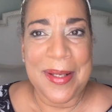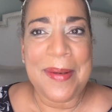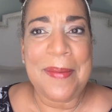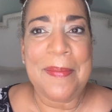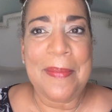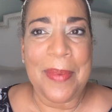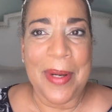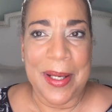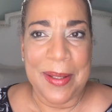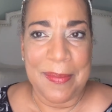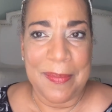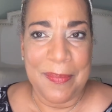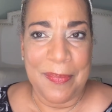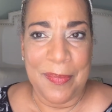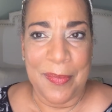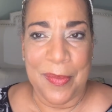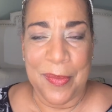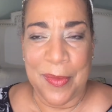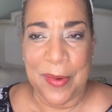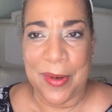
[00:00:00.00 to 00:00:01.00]
but
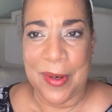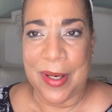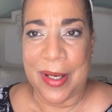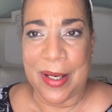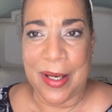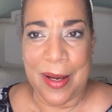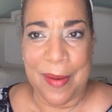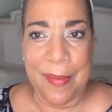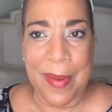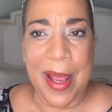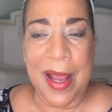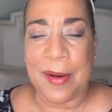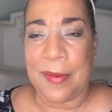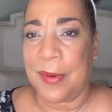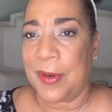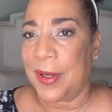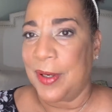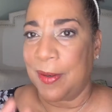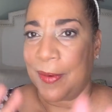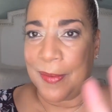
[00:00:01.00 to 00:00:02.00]
we're going to come back. We're
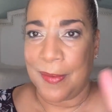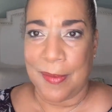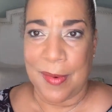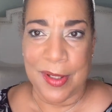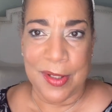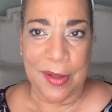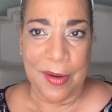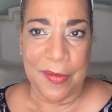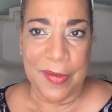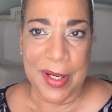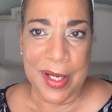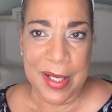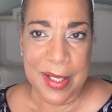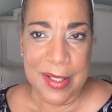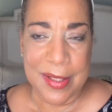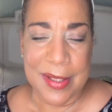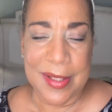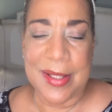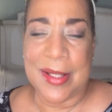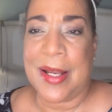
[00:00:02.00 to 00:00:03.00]
going to wash our
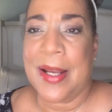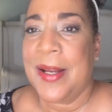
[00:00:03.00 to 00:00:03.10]
face.